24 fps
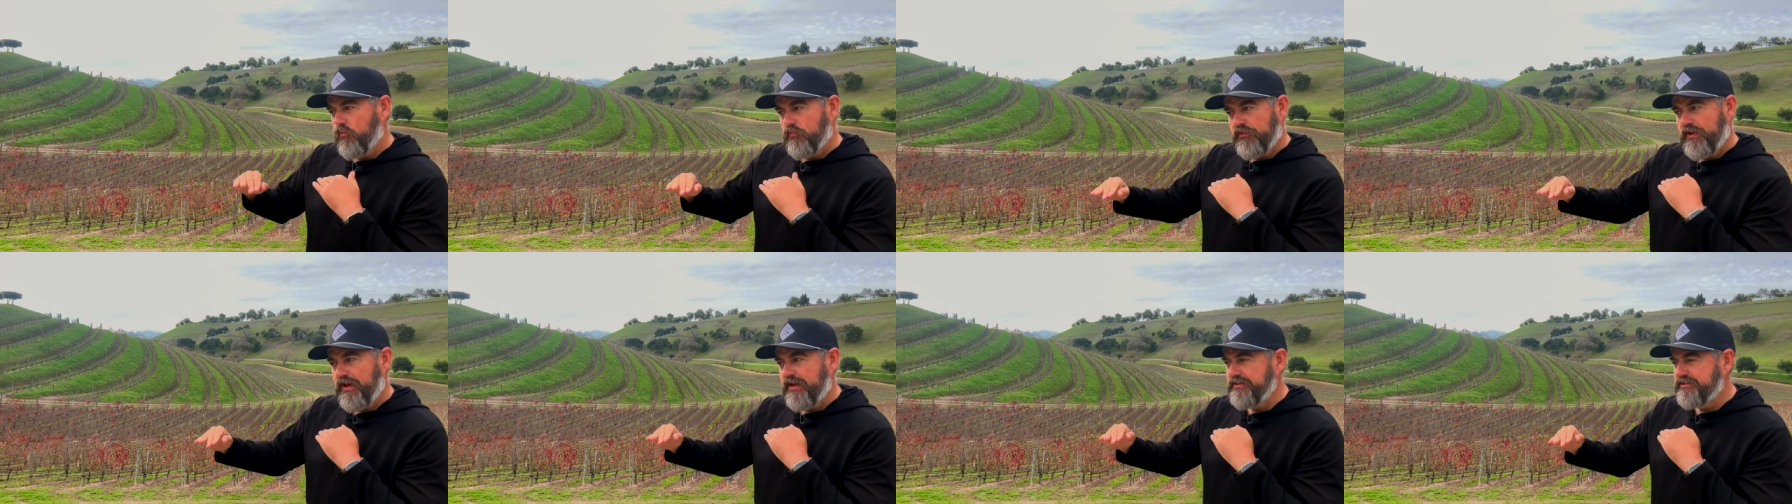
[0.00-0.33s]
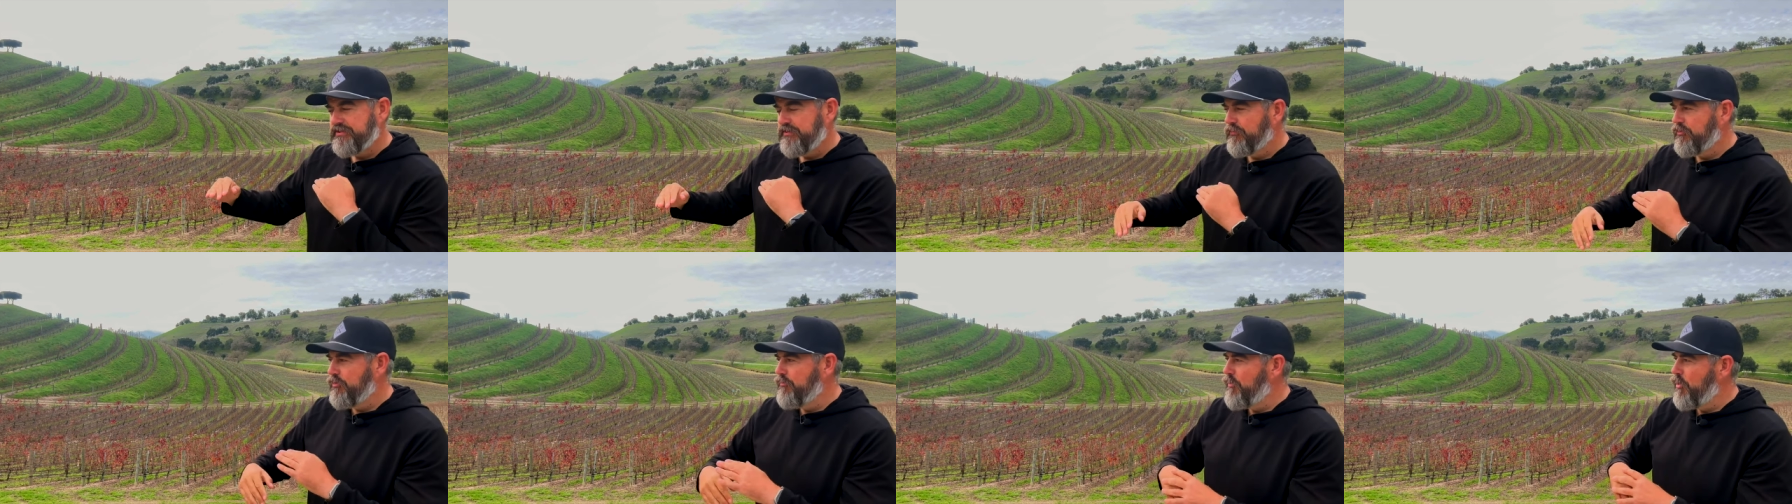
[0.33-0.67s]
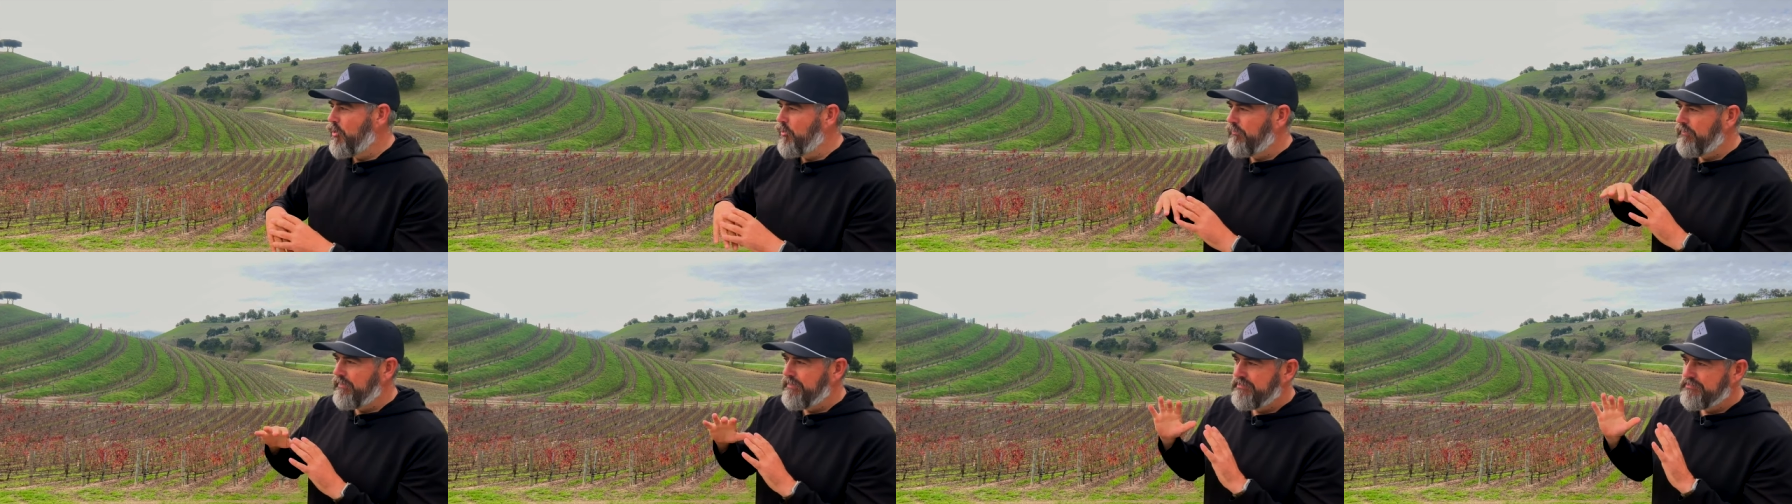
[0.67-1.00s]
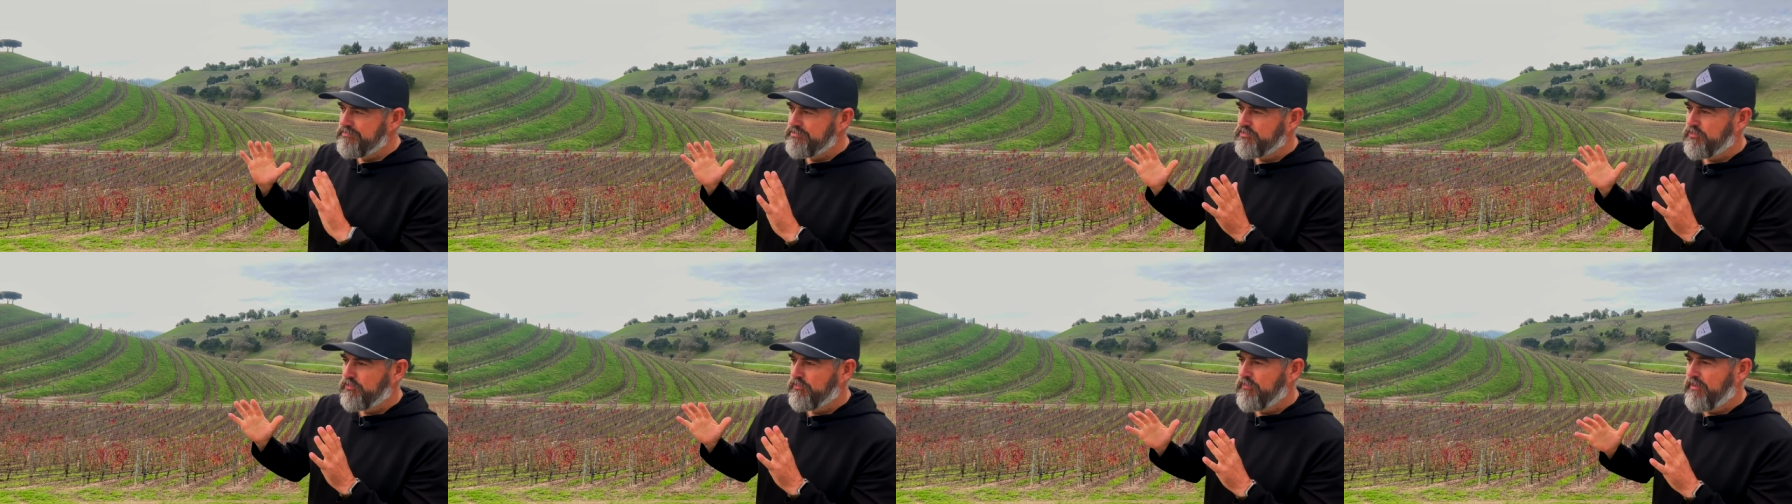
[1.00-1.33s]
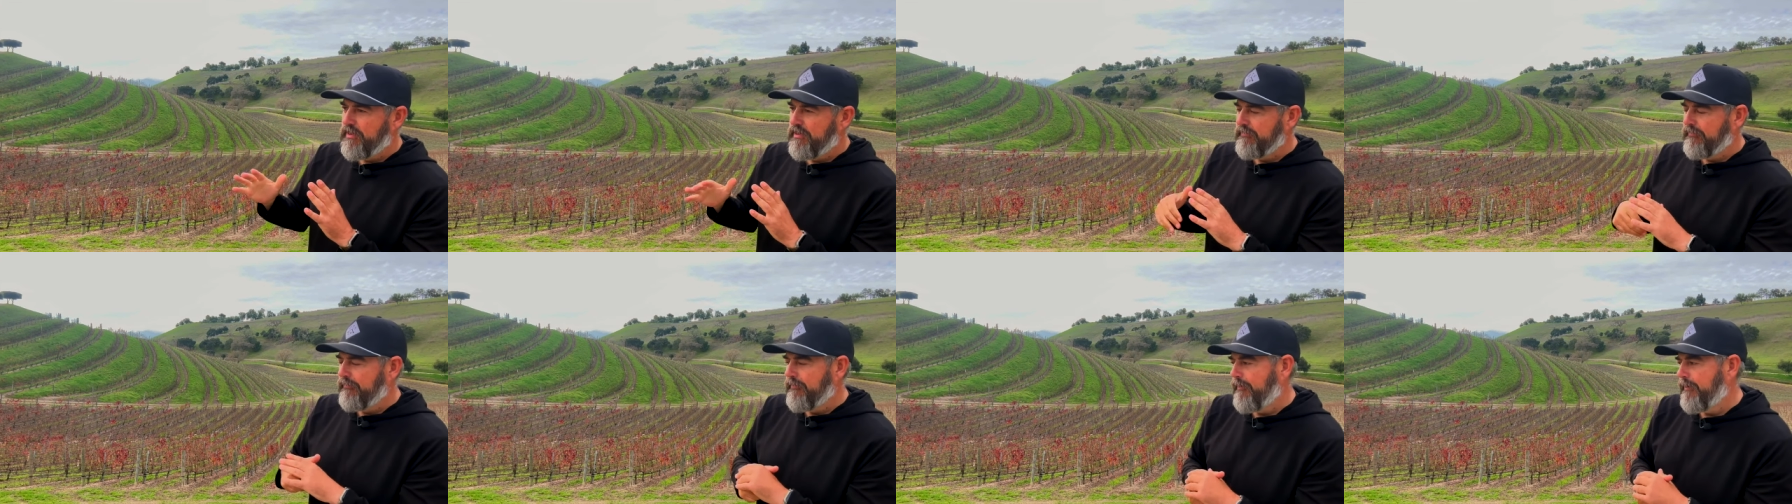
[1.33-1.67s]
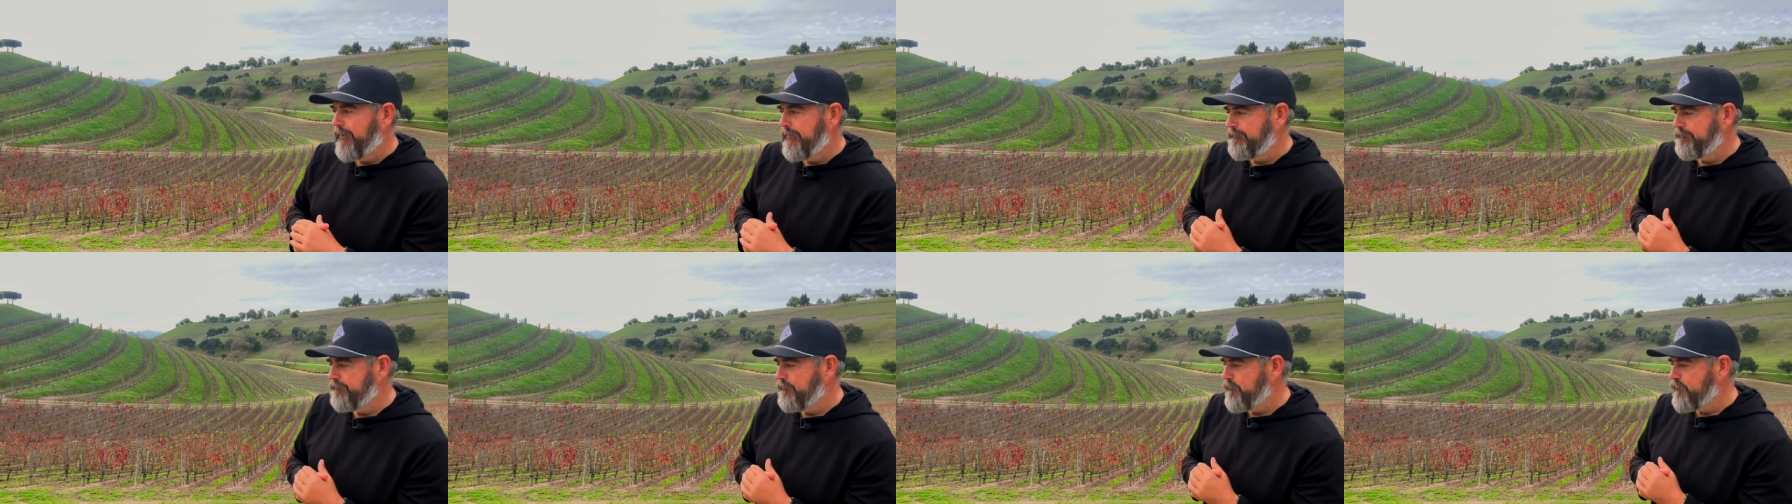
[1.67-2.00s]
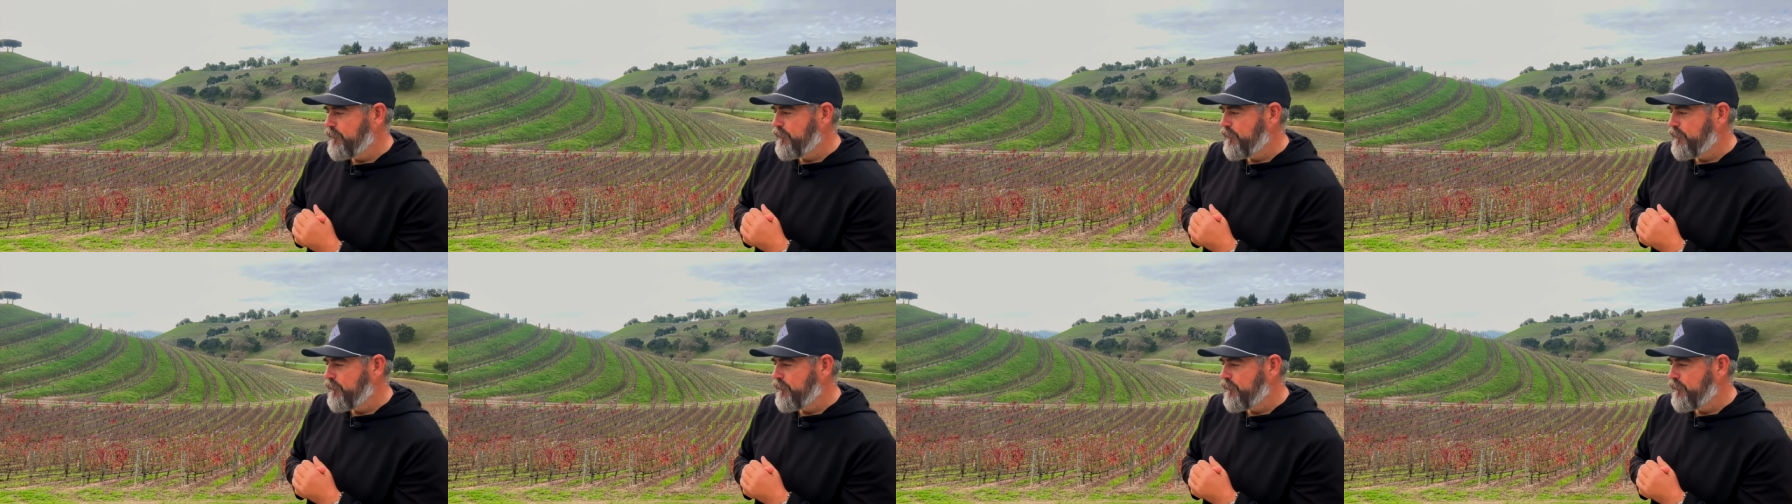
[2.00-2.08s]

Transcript: tasting room only and sold online.